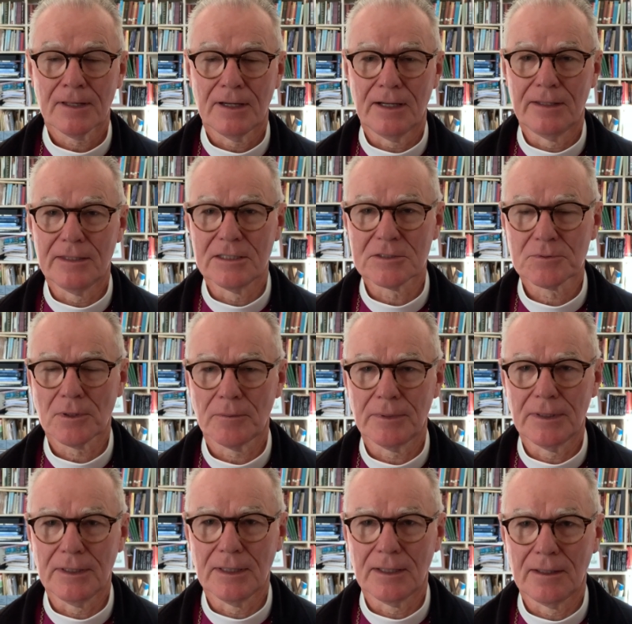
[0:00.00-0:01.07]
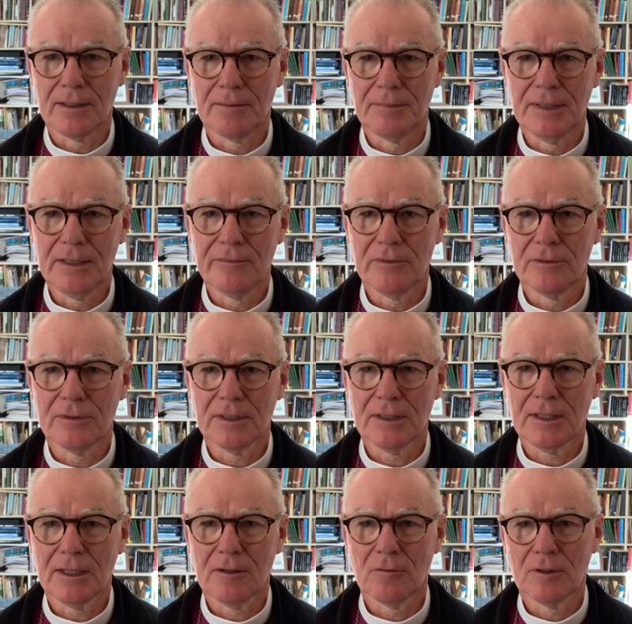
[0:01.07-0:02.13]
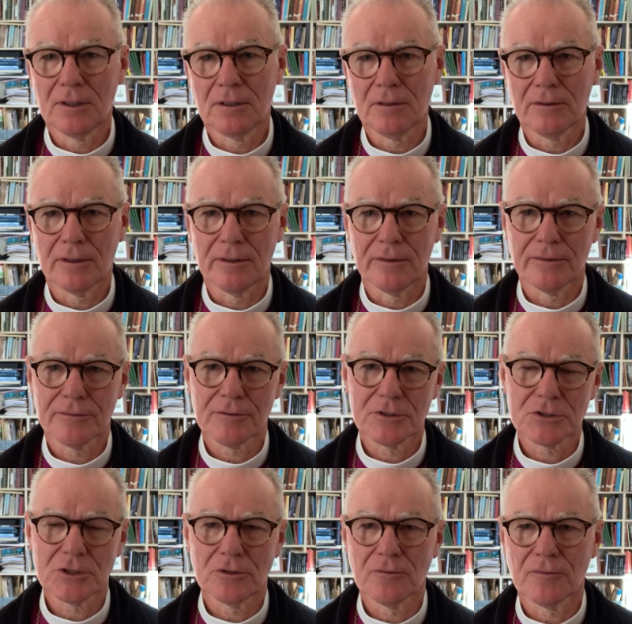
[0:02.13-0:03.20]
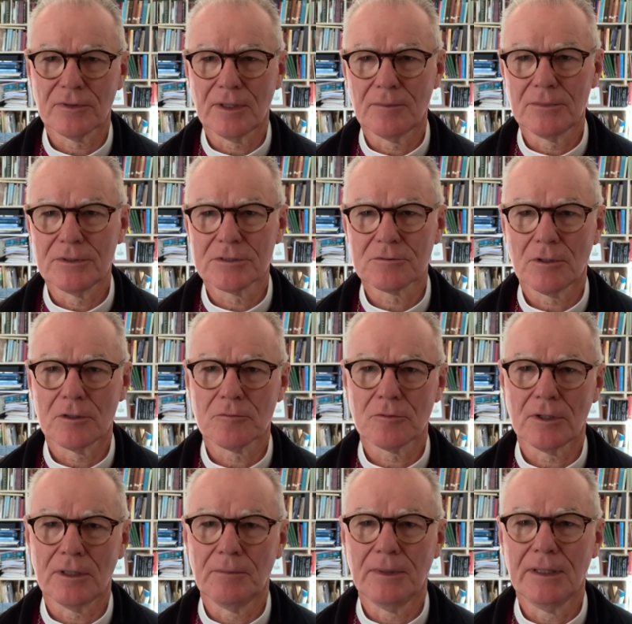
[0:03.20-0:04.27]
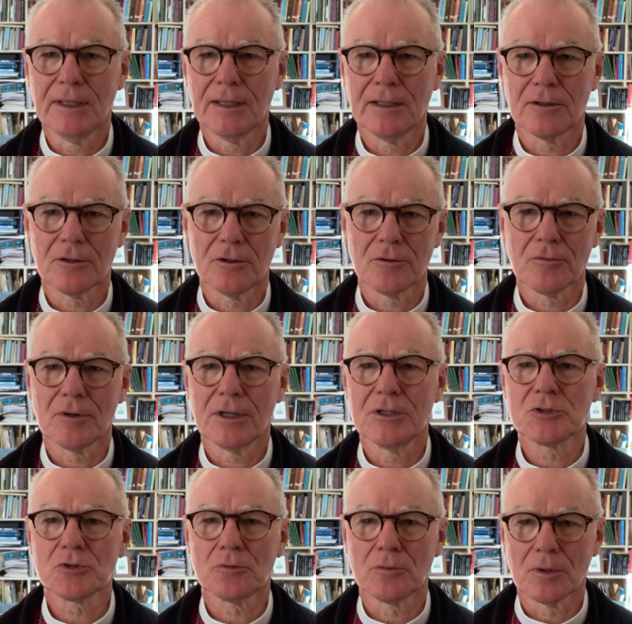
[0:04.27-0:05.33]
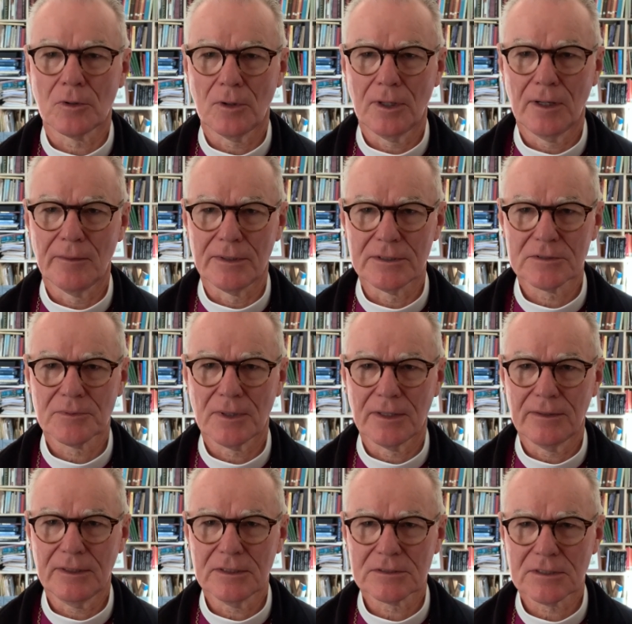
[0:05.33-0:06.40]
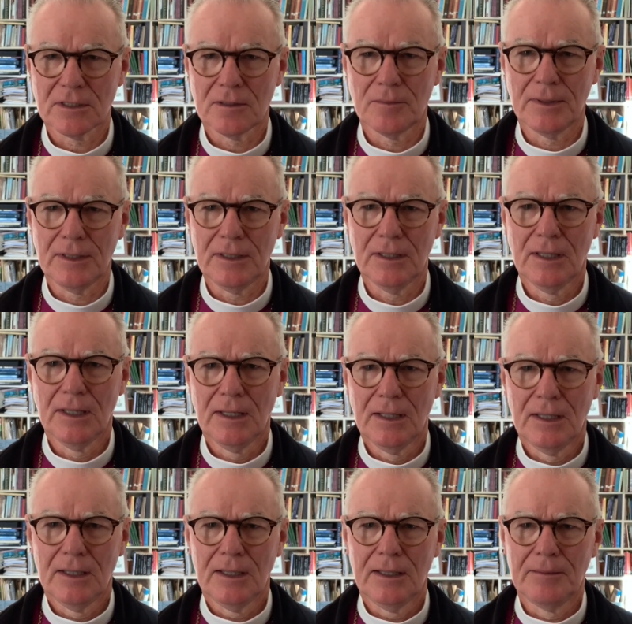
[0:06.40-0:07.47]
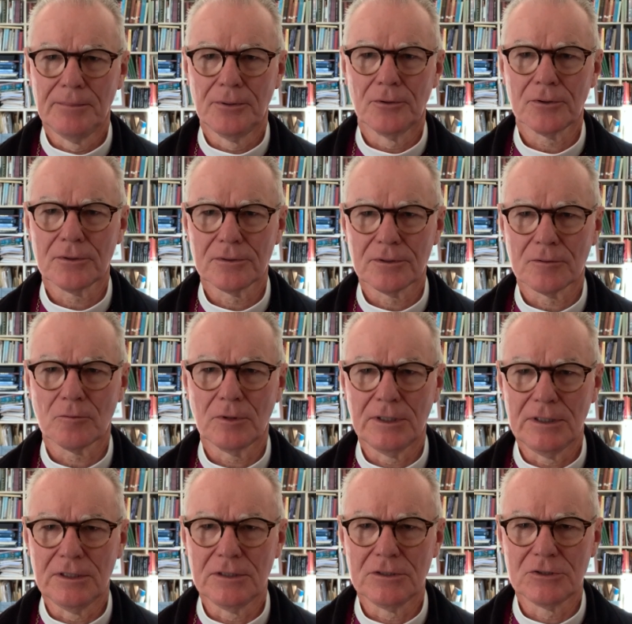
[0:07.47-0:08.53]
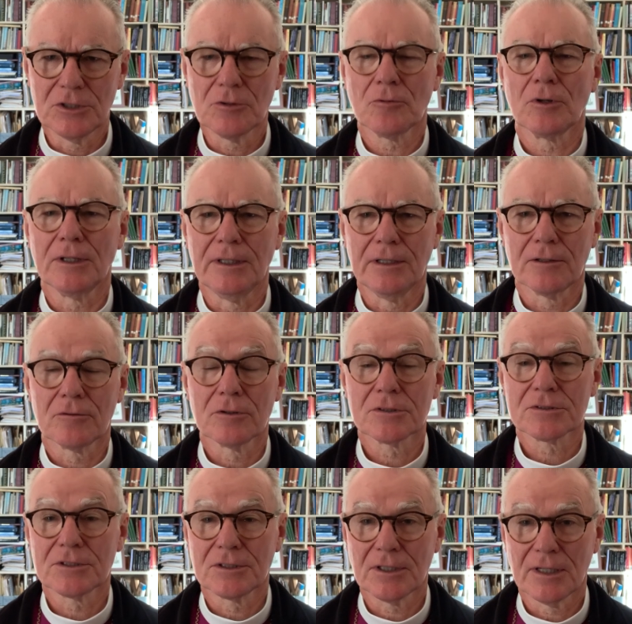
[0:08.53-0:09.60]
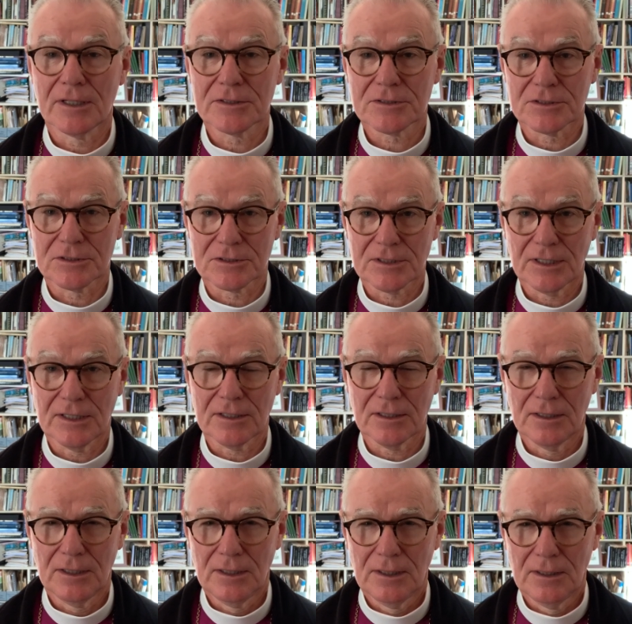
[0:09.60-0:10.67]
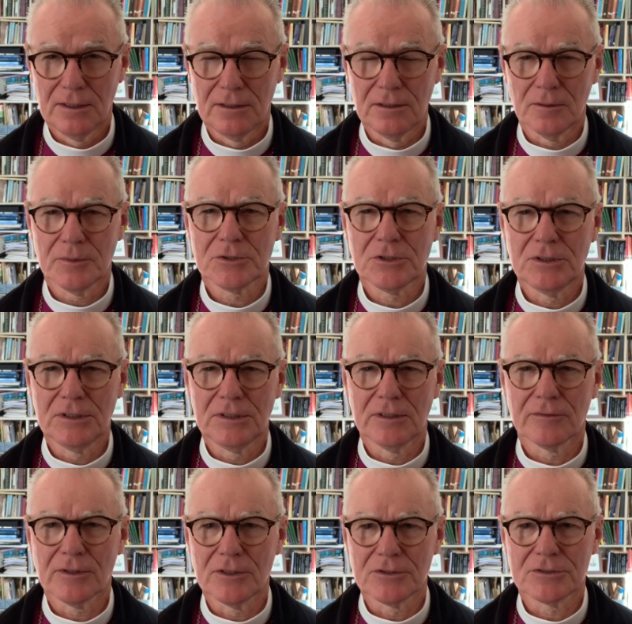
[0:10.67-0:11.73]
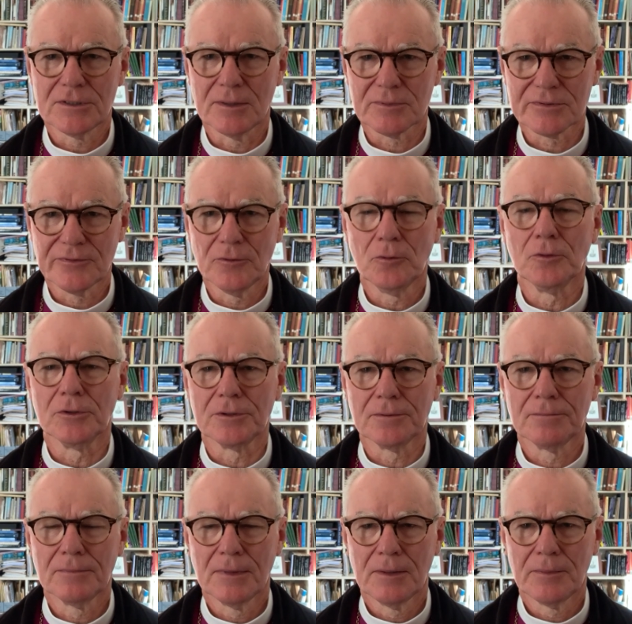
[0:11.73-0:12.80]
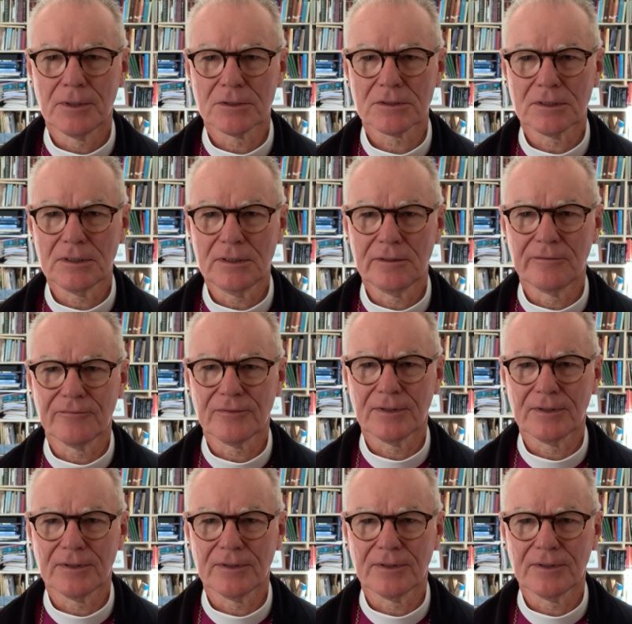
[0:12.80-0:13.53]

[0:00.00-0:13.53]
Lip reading: and there's probably many of you thinking, well, the threshold of numbers won't really meet our congregational requirements, but I think it's going to be important that we generally across the diocese take the opportunity of those steps forward, because I think if